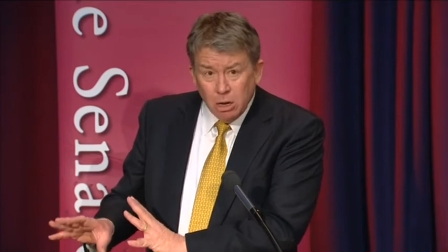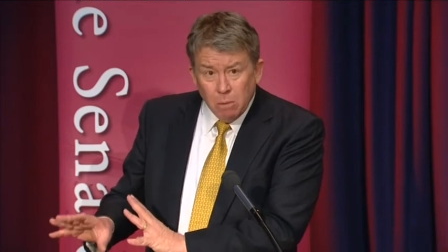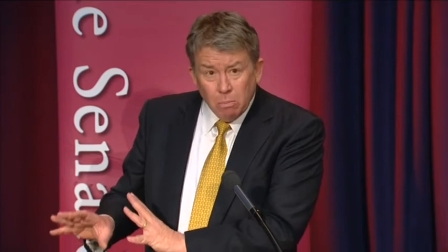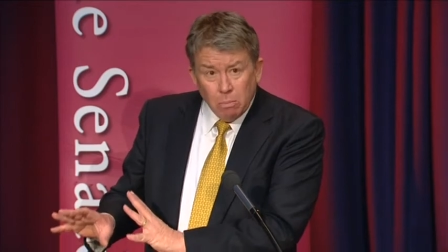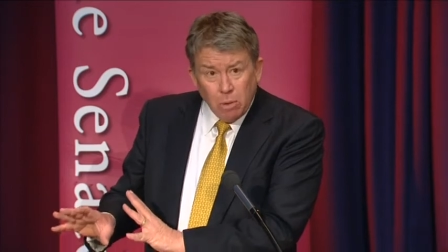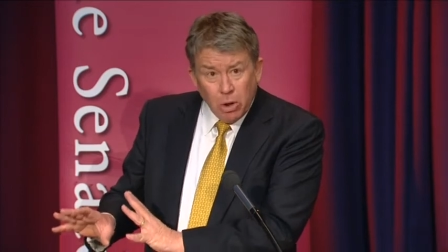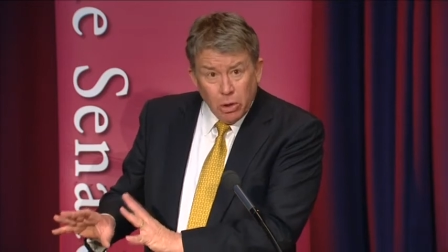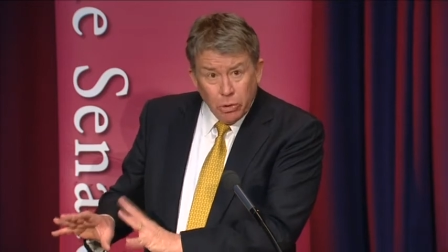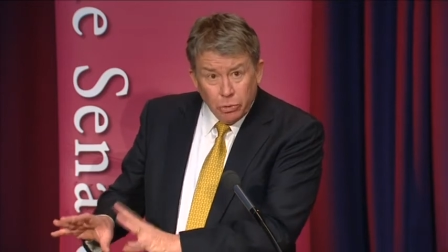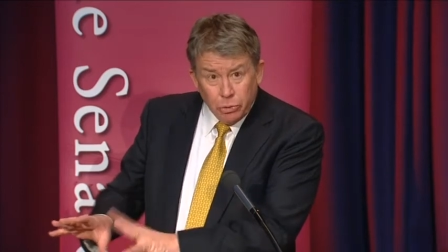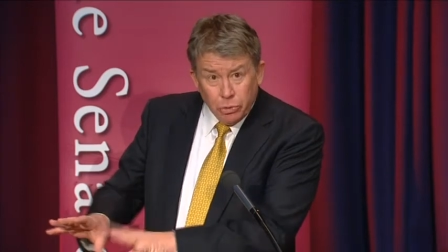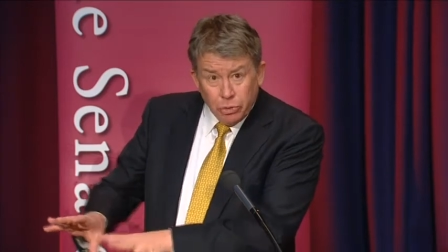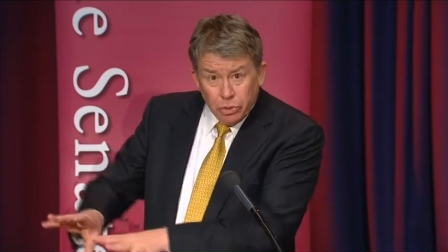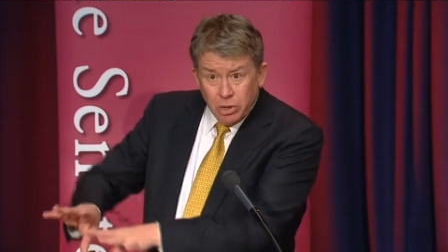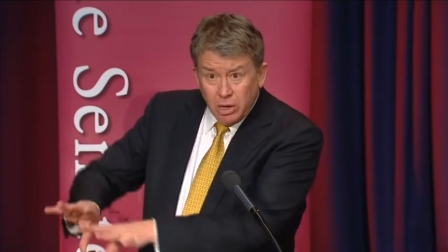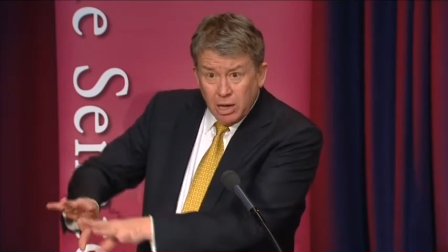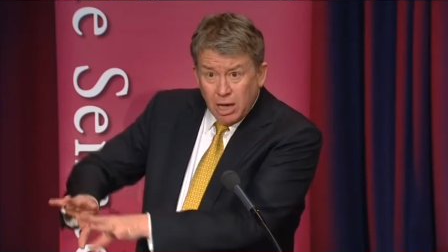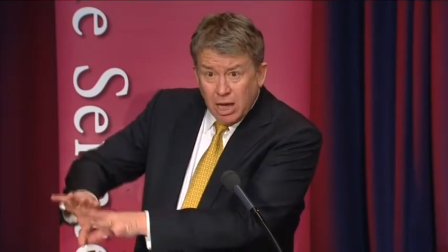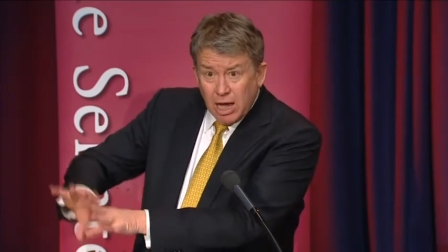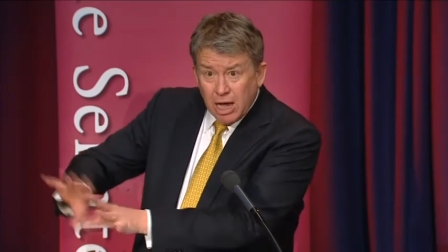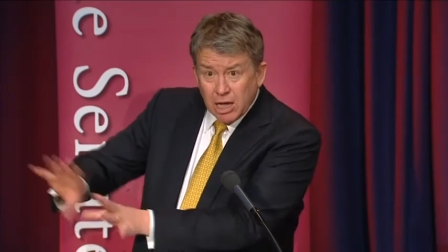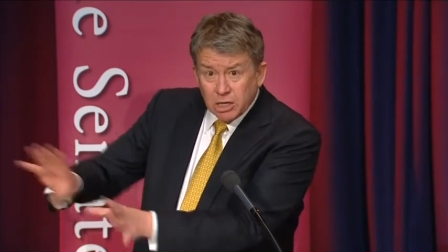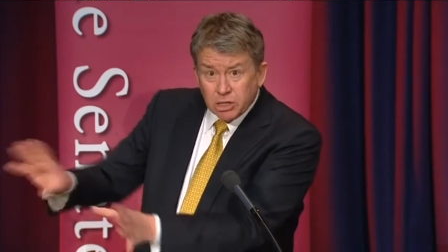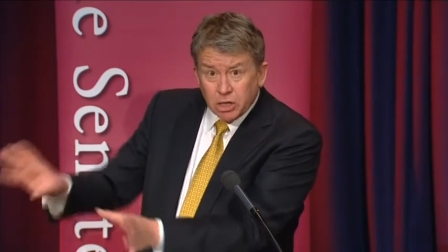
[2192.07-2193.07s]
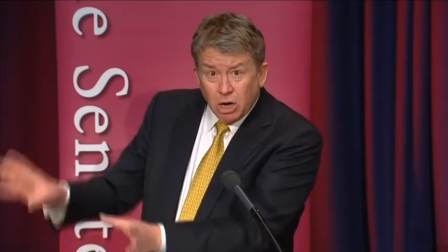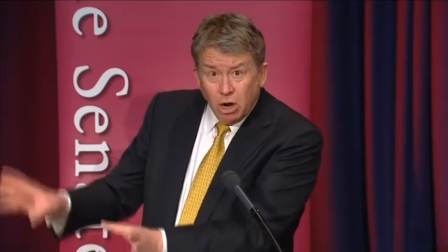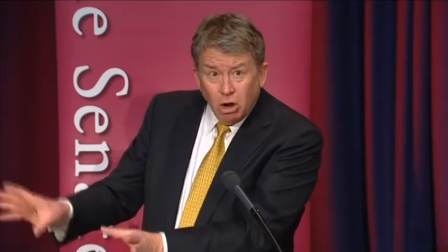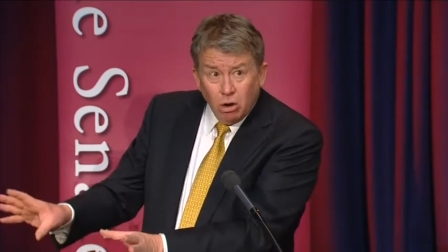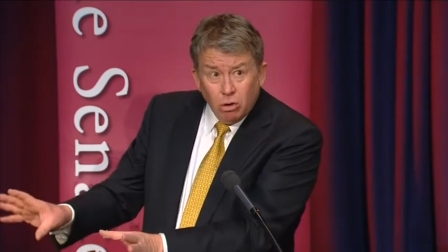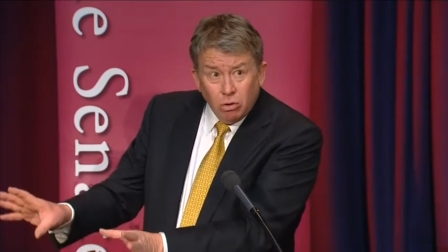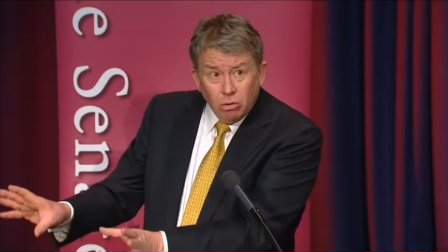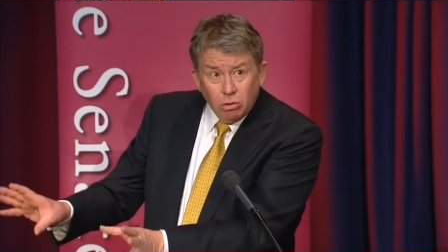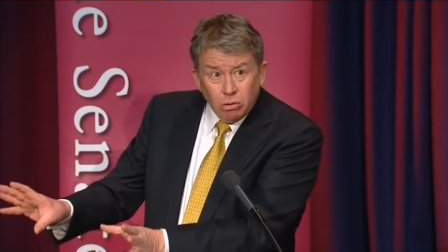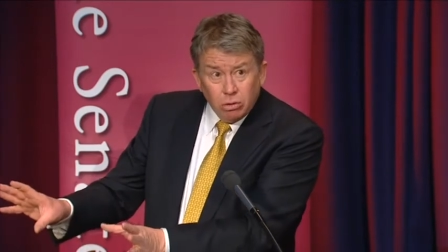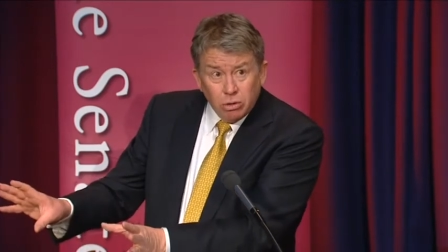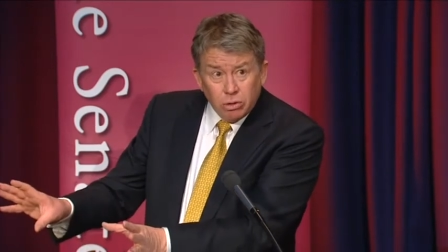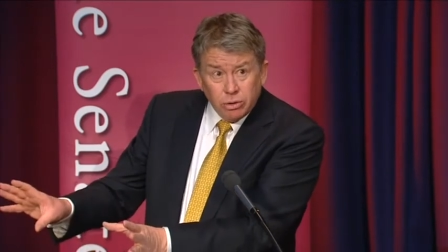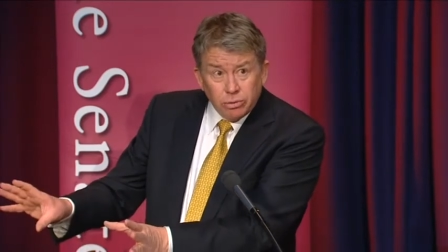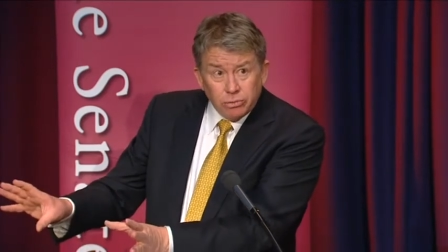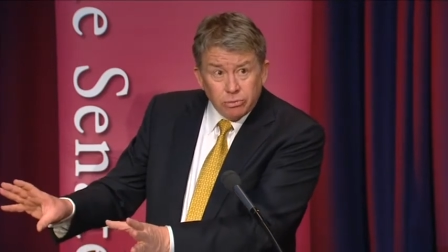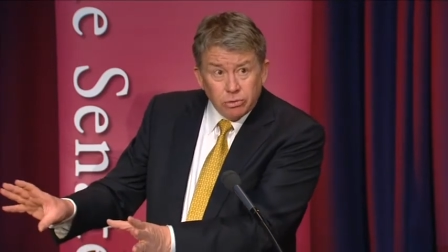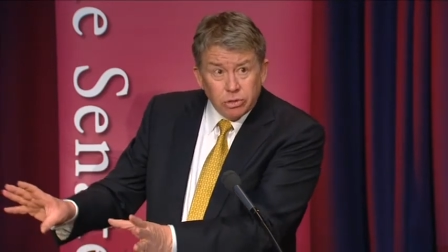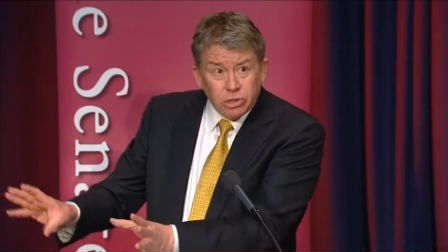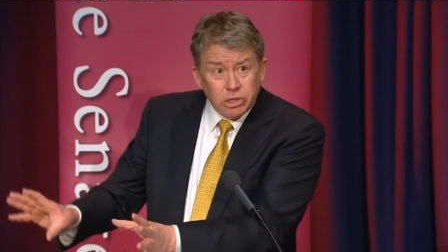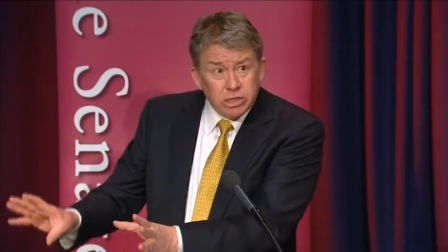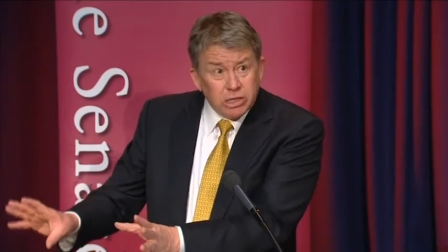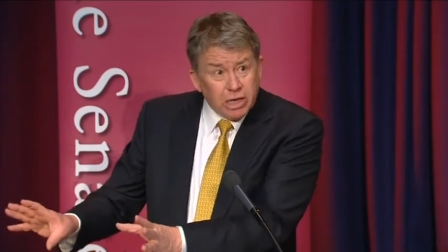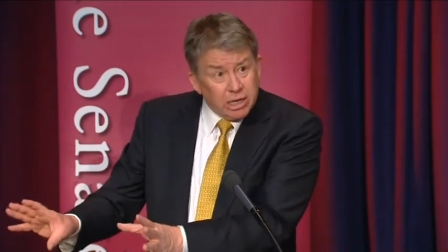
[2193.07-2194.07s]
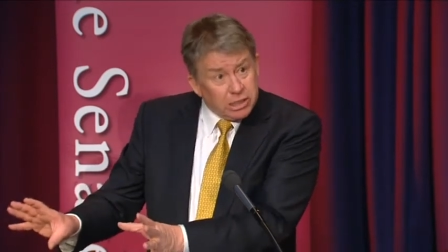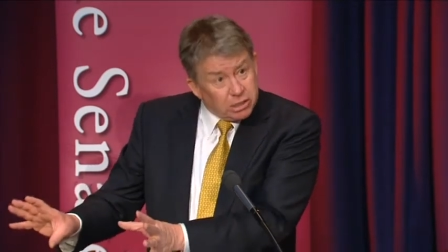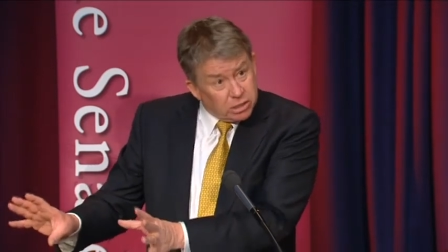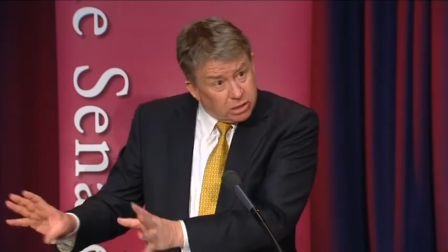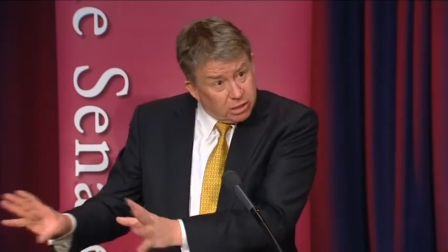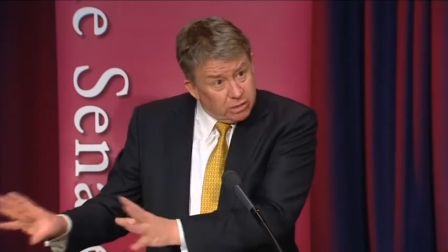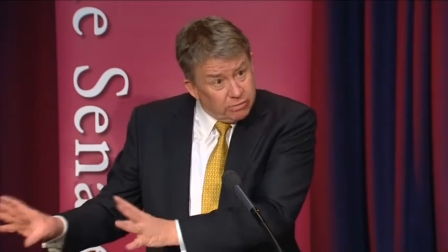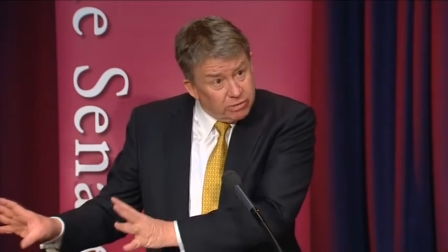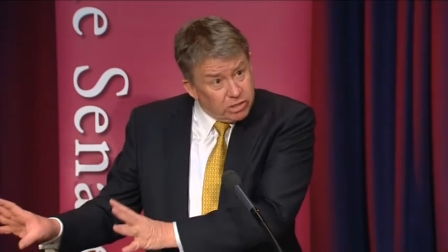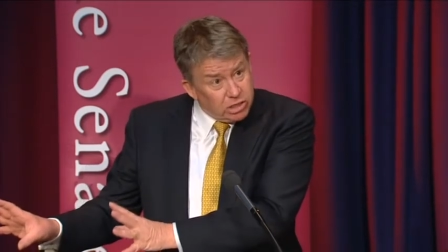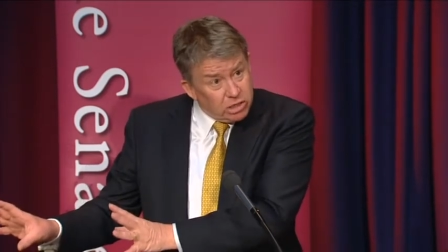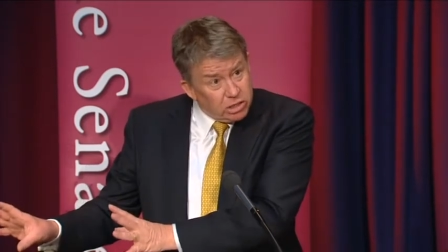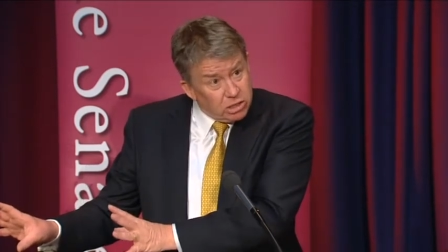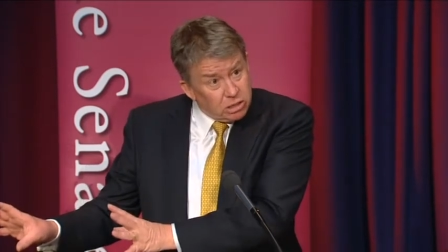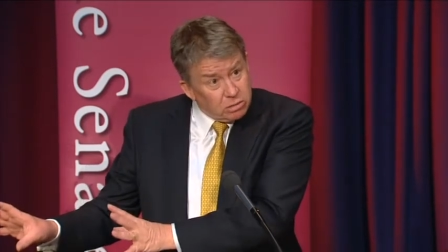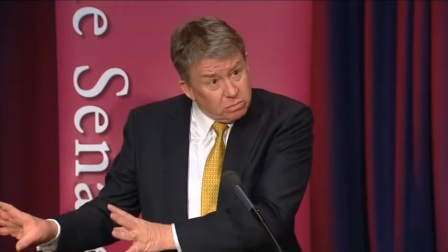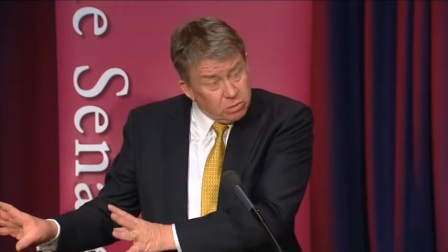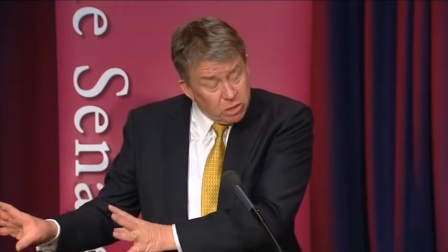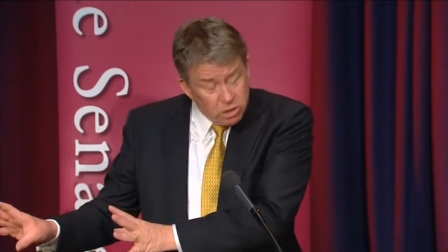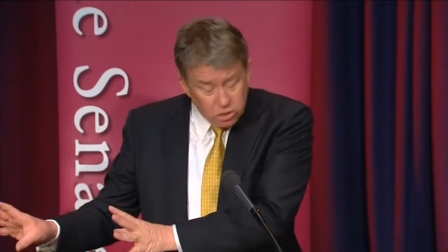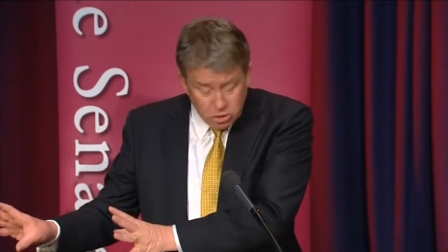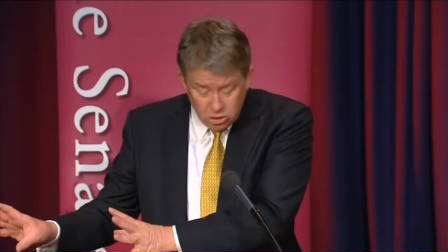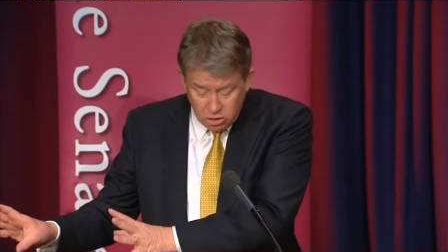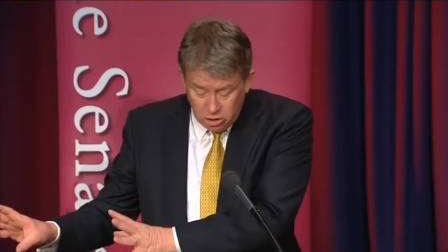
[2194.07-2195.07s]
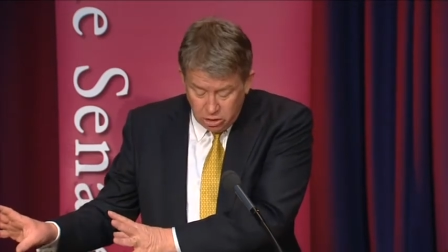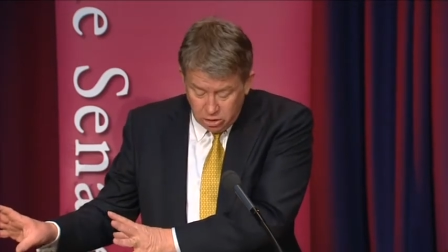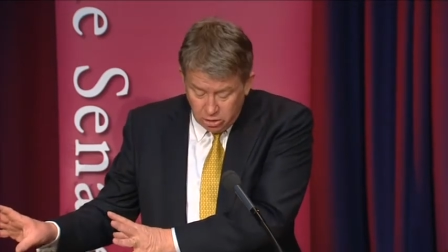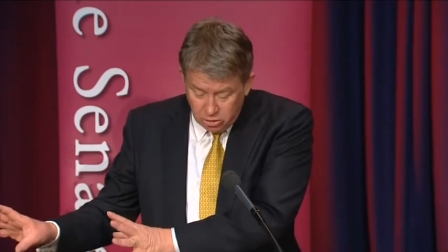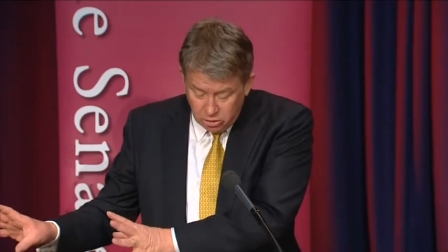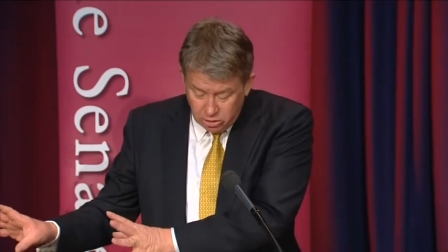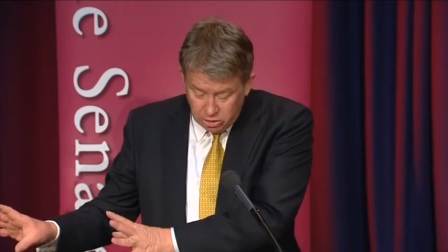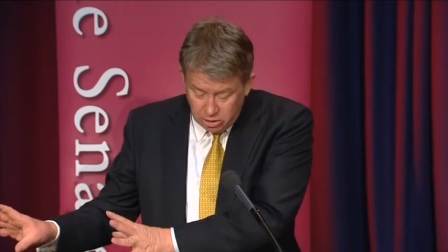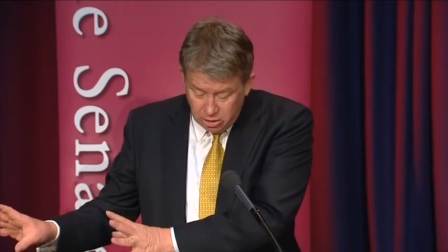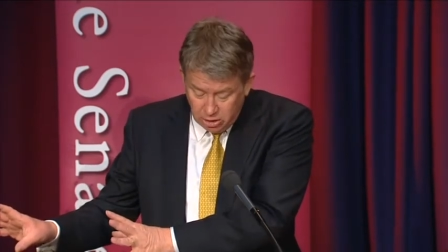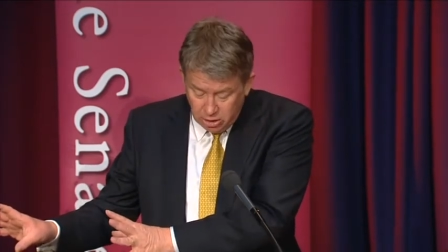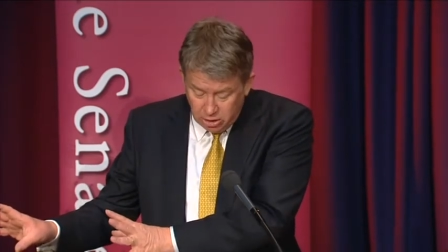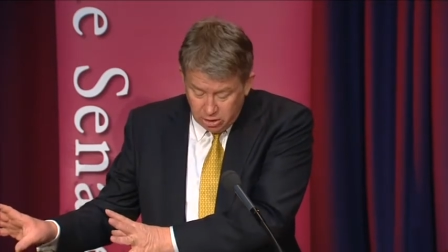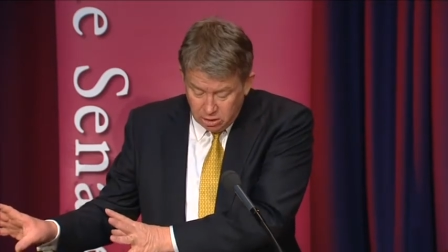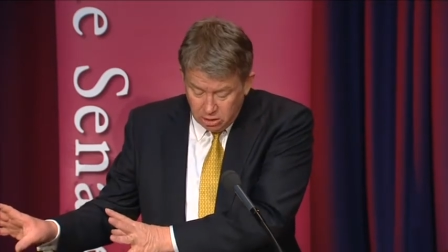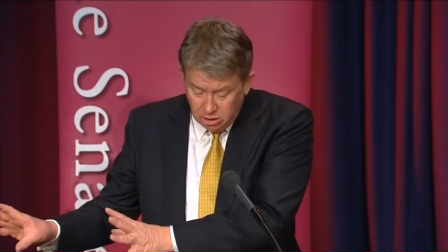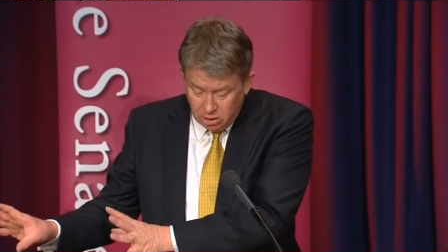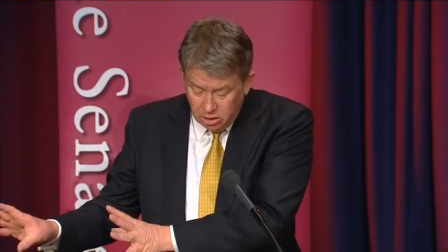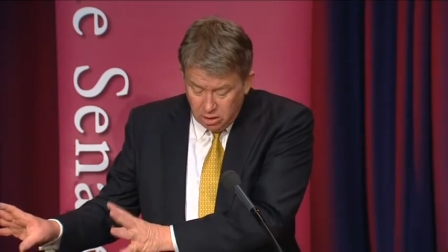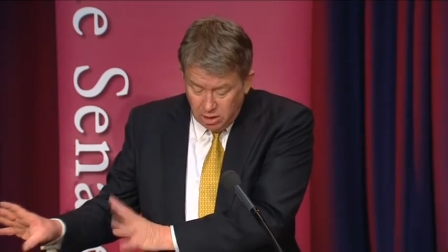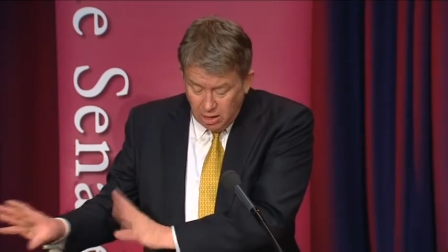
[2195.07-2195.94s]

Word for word: both as a whole through the State Services Commission in New Zealand